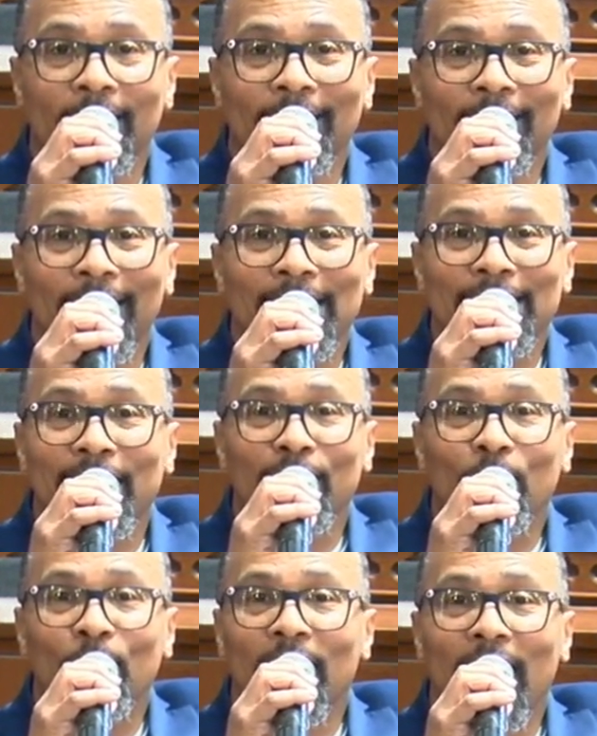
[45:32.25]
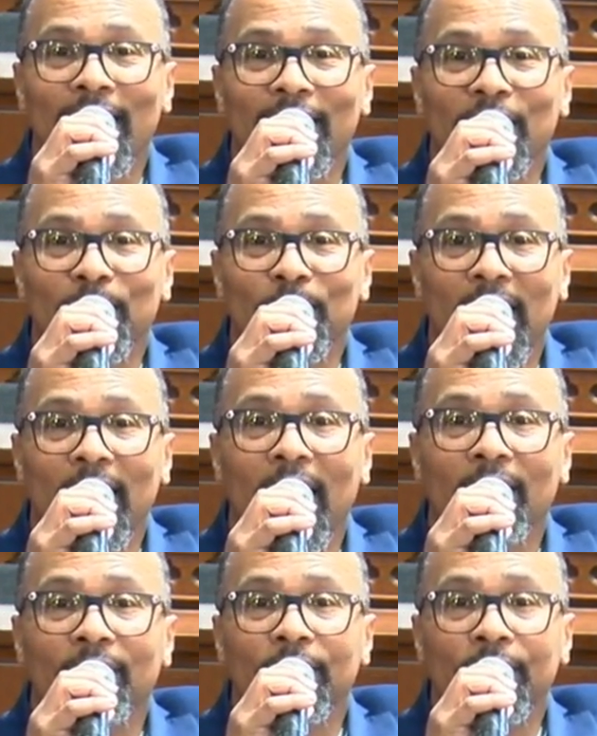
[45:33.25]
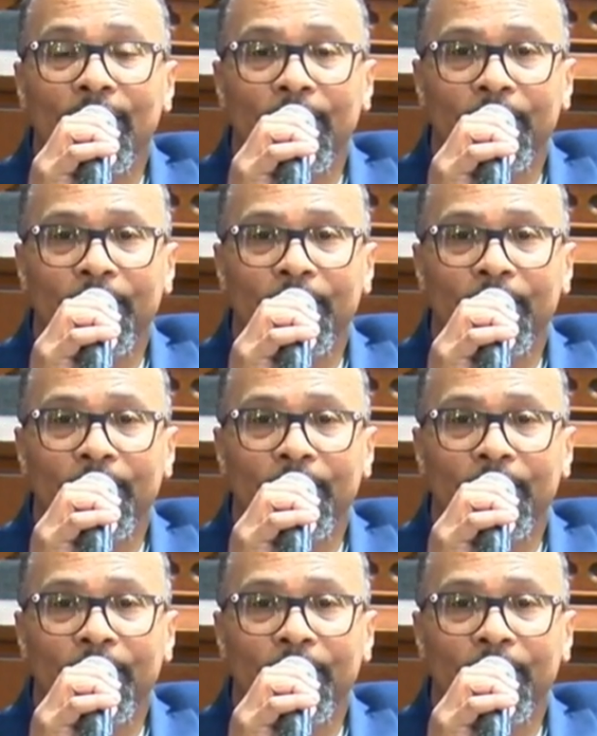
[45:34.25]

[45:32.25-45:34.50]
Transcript: and say, Lord, I give my life to you.